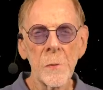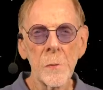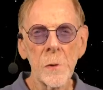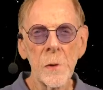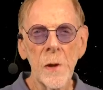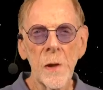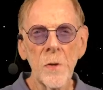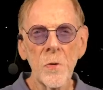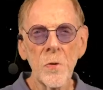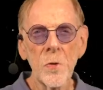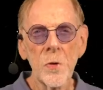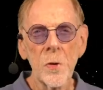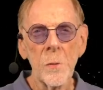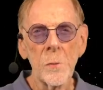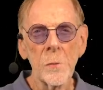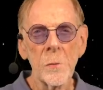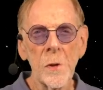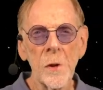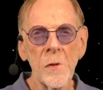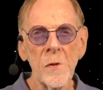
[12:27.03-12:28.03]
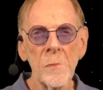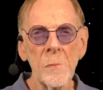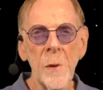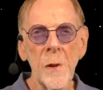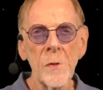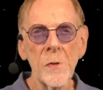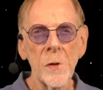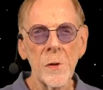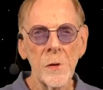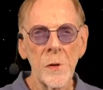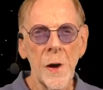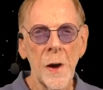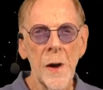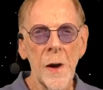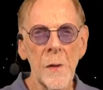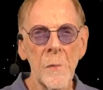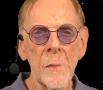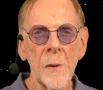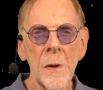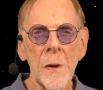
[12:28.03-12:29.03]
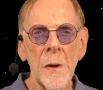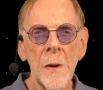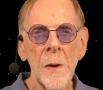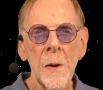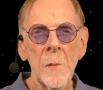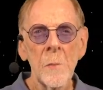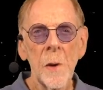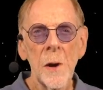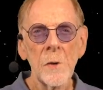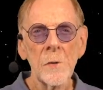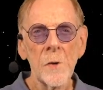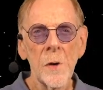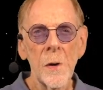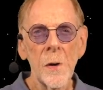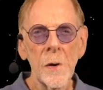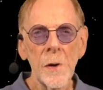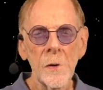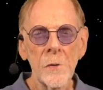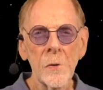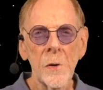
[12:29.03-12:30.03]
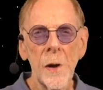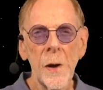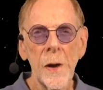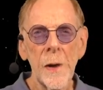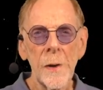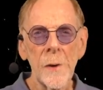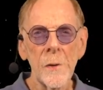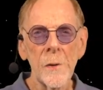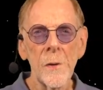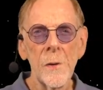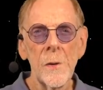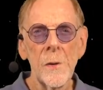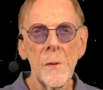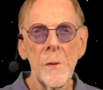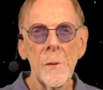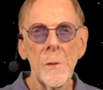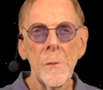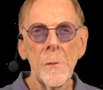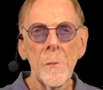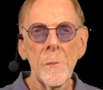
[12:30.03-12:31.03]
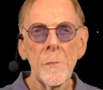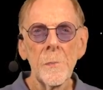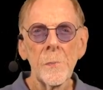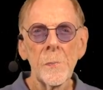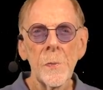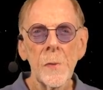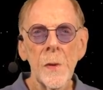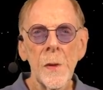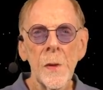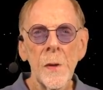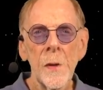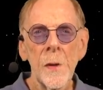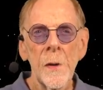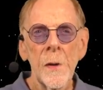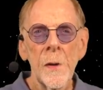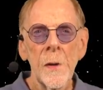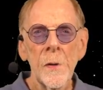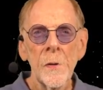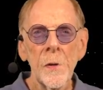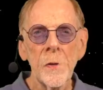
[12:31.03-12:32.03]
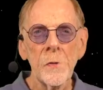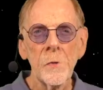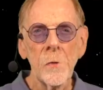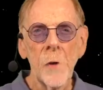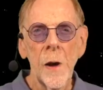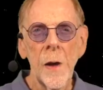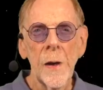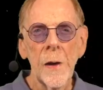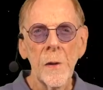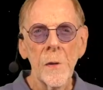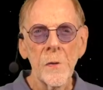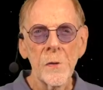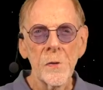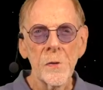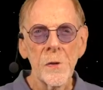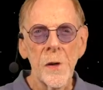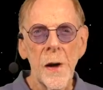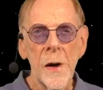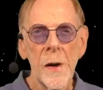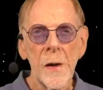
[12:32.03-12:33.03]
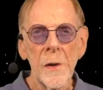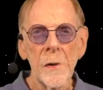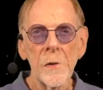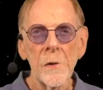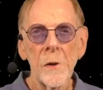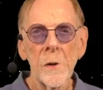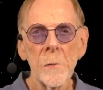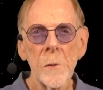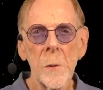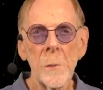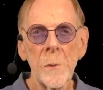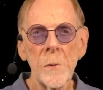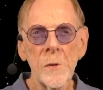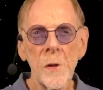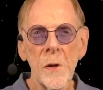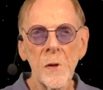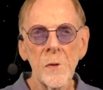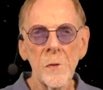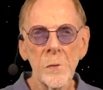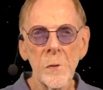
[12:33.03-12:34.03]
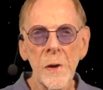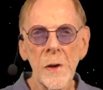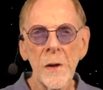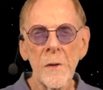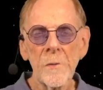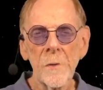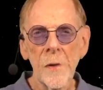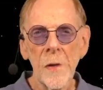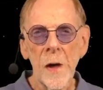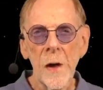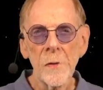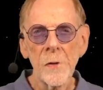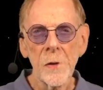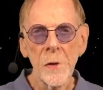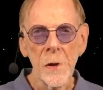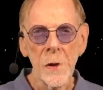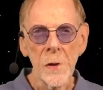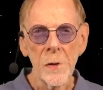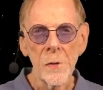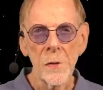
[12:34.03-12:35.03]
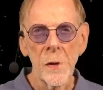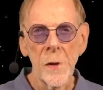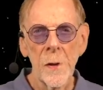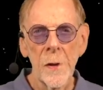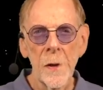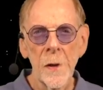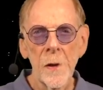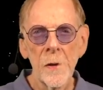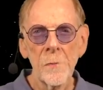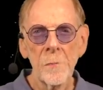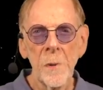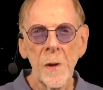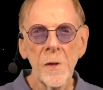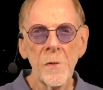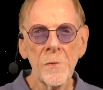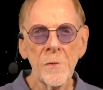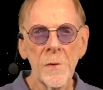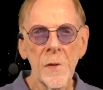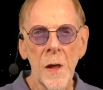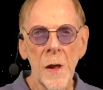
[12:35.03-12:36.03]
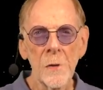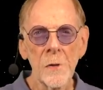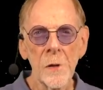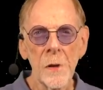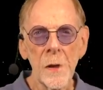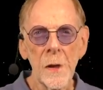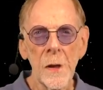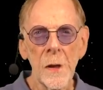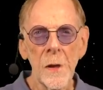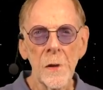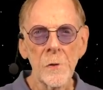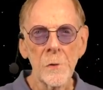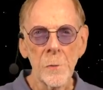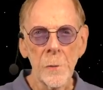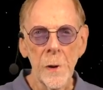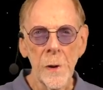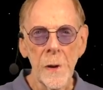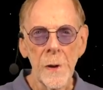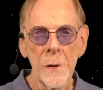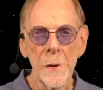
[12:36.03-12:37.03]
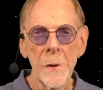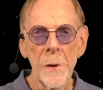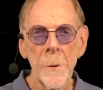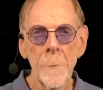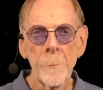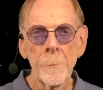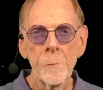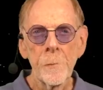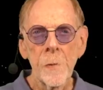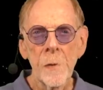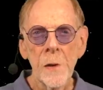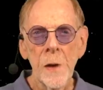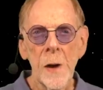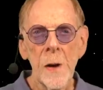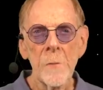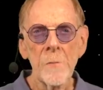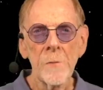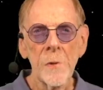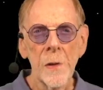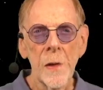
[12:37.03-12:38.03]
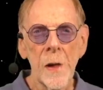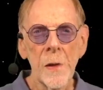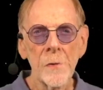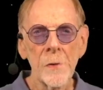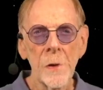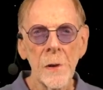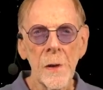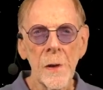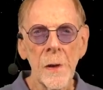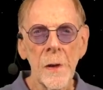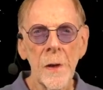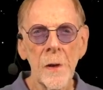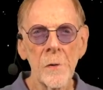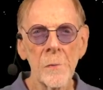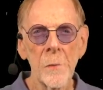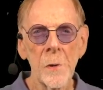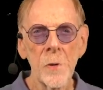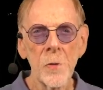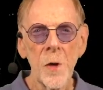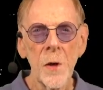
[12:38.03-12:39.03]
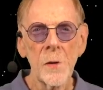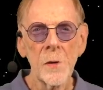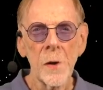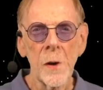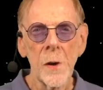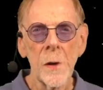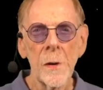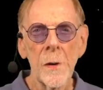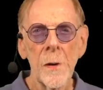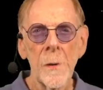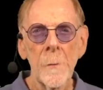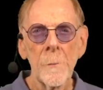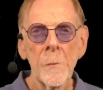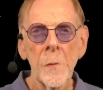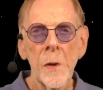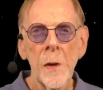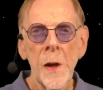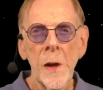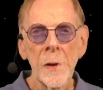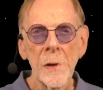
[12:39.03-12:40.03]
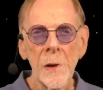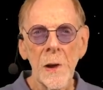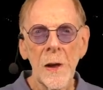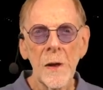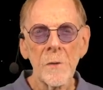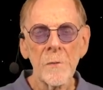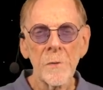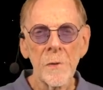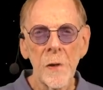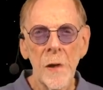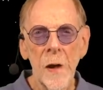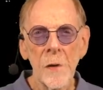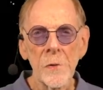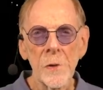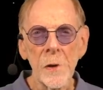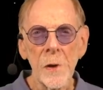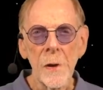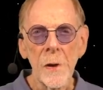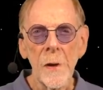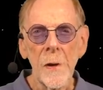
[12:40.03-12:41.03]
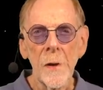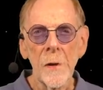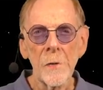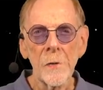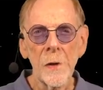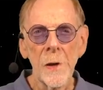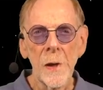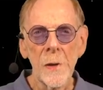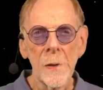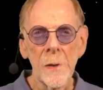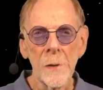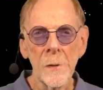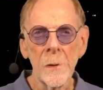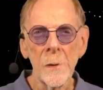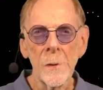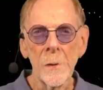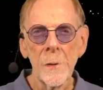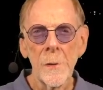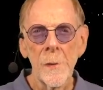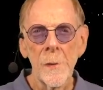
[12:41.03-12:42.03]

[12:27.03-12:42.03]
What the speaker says: the relationship between space and time by drawing a triangle. This triangle's sides represent 3 velocities. Space velocity is red, time velocity is magenta, and light velocity is yellow.